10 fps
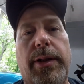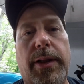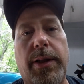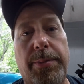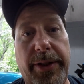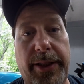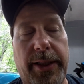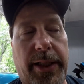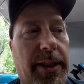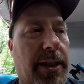
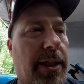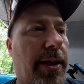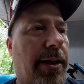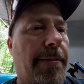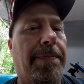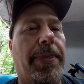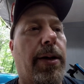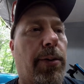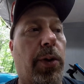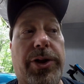completely,
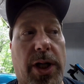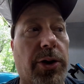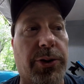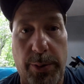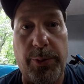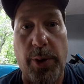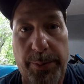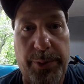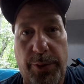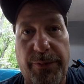which I also am going
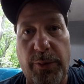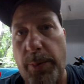to do the floor